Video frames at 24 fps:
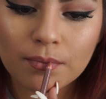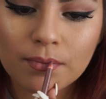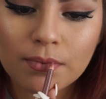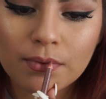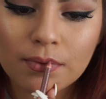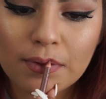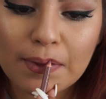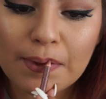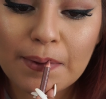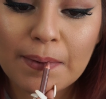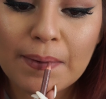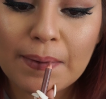
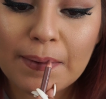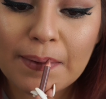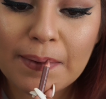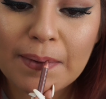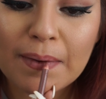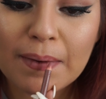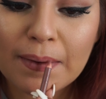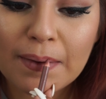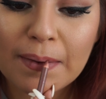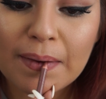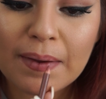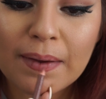So what I do
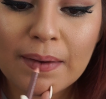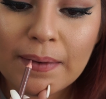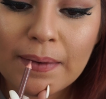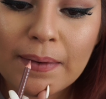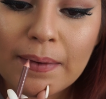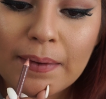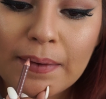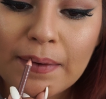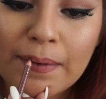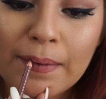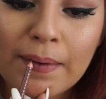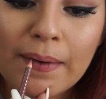is I
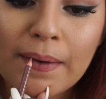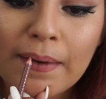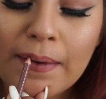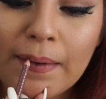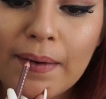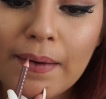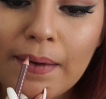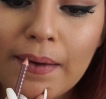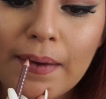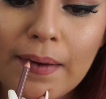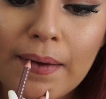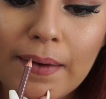
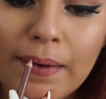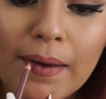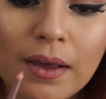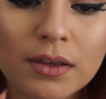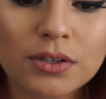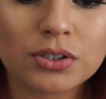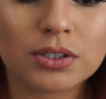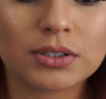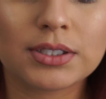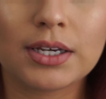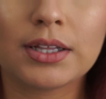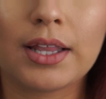apply
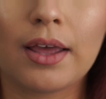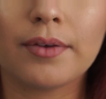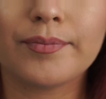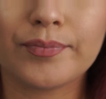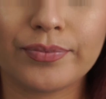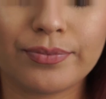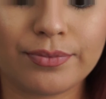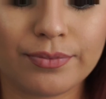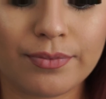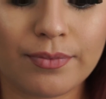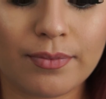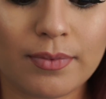
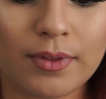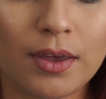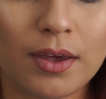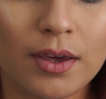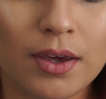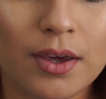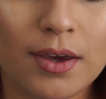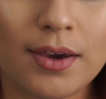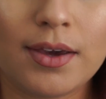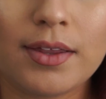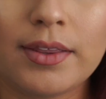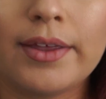one line in
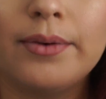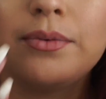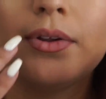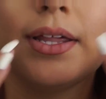the middle